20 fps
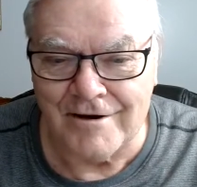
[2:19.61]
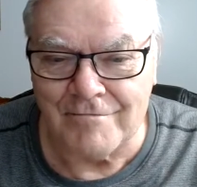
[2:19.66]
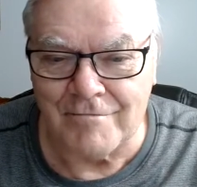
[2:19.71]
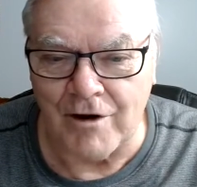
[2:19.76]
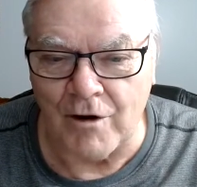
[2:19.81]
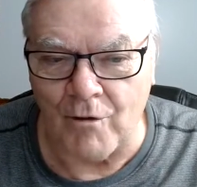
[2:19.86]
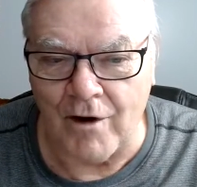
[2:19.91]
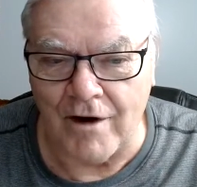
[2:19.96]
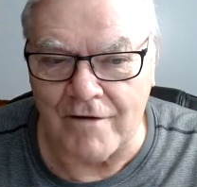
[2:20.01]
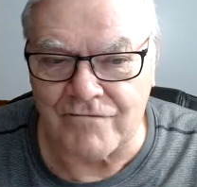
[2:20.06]

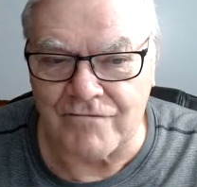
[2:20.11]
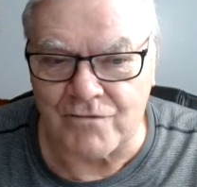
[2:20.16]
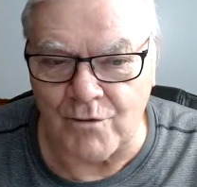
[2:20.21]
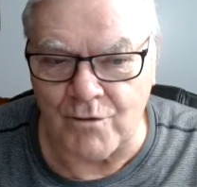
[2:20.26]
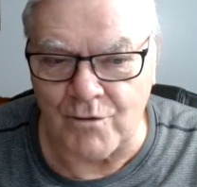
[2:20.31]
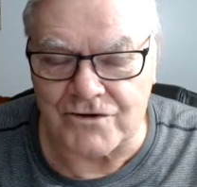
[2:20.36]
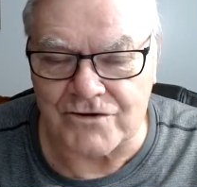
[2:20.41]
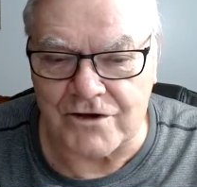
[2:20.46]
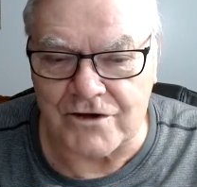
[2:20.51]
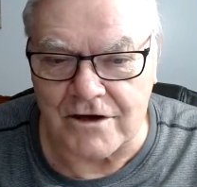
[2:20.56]
My wife's
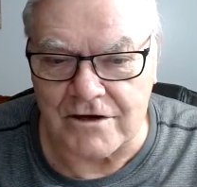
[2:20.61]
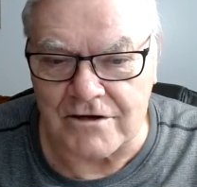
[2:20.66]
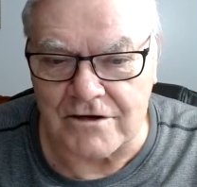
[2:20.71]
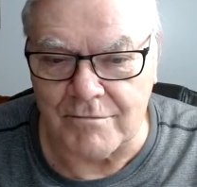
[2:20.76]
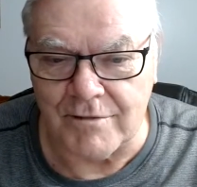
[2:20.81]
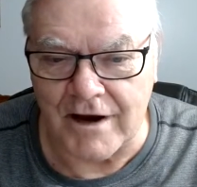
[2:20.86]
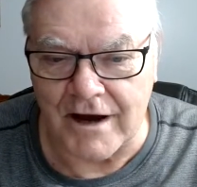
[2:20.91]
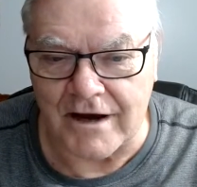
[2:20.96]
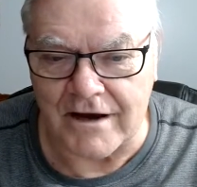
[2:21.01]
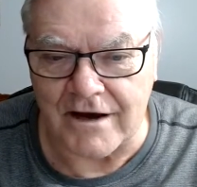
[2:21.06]
watching in the
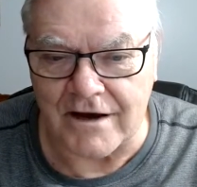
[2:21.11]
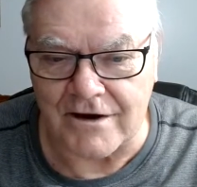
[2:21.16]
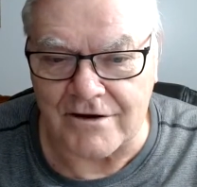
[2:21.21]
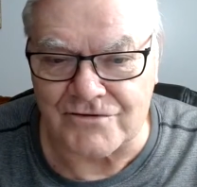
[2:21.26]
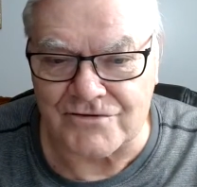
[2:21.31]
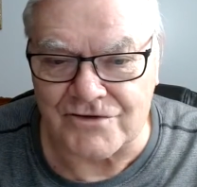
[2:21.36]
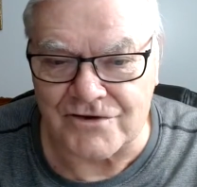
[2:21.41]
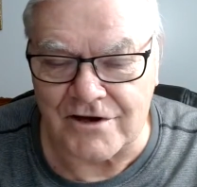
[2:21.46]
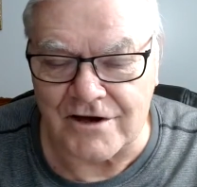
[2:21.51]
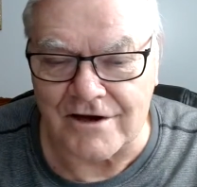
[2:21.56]
back, I
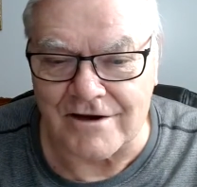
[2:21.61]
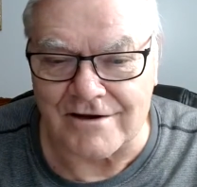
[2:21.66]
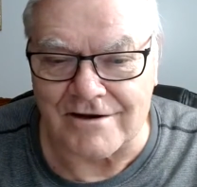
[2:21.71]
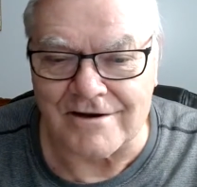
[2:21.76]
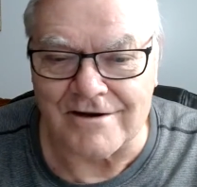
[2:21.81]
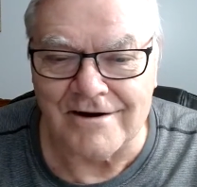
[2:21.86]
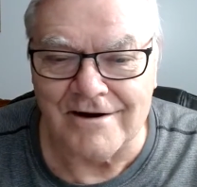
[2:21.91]
can see it.